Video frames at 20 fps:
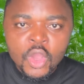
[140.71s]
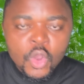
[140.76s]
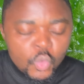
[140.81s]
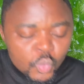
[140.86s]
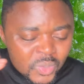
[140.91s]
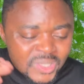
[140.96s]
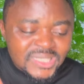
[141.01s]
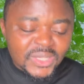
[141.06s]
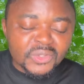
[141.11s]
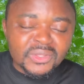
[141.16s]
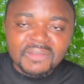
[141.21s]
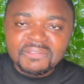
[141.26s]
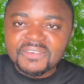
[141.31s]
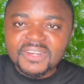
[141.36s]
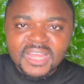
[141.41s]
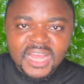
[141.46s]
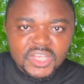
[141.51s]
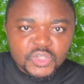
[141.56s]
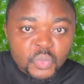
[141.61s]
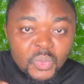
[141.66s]
We South
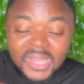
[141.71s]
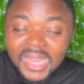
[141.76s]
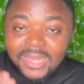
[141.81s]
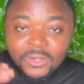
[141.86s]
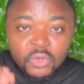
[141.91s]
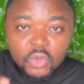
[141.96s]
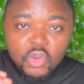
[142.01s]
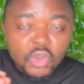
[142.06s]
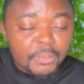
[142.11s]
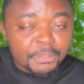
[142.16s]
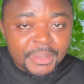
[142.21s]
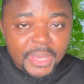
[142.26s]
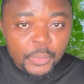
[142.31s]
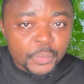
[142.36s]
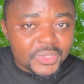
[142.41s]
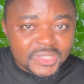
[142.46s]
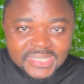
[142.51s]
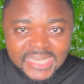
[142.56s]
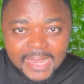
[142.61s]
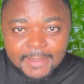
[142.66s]
Africans, we cannot compare
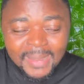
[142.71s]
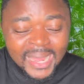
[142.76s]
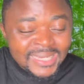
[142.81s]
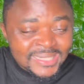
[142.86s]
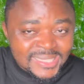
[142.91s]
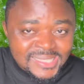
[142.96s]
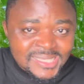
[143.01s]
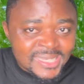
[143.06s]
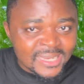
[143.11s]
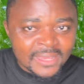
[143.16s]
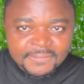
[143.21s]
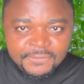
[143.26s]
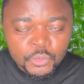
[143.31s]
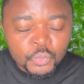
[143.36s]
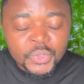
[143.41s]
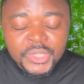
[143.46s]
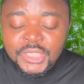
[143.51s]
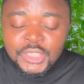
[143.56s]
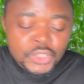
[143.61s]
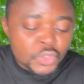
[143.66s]
with them at this level.
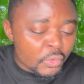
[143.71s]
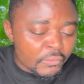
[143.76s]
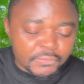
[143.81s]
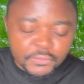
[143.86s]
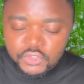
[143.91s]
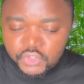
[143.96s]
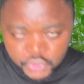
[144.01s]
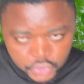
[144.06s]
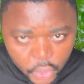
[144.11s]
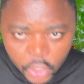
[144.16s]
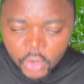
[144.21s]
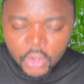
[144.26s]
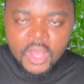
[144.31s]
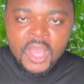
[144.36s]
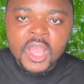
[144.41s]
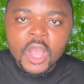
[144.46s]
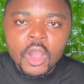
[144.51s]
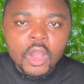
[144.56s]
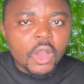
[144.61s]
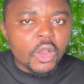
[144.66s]
We know for sure.
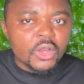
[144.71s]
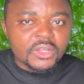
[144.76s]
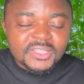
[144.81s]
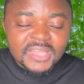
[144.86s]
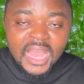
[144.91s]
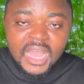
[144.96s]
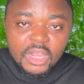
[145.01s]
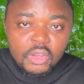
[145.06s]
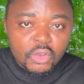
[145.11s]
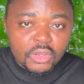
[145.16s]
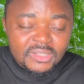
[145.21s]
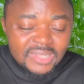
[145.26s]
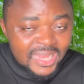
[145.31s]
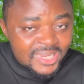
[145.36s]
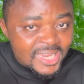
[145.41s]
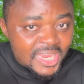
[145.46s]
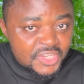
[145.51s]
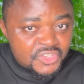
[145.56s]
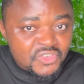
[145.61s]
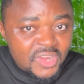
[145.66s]
Oh, thank God that
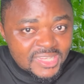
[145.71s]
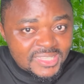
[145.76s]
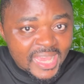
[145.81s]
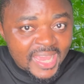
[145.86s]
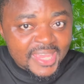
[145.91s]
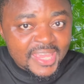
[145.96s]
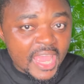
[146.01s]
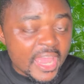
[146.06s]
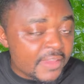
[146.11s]
Nigerians are here.